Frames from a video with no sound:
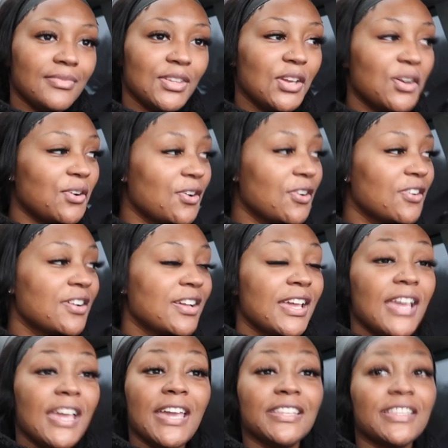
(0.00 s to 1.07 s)
y'all.
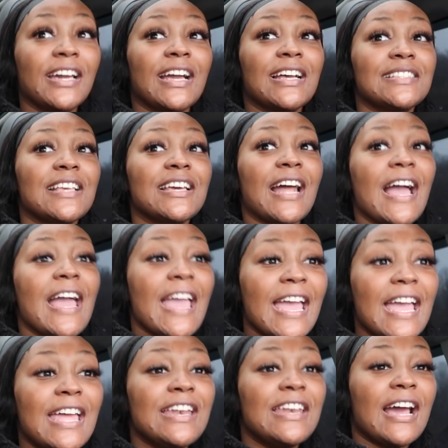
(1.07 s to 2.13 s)
And like I said, I
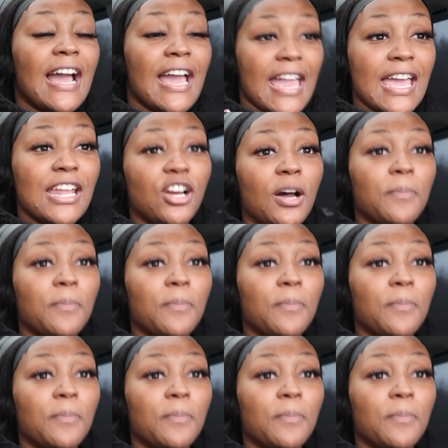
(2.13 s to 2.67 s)
had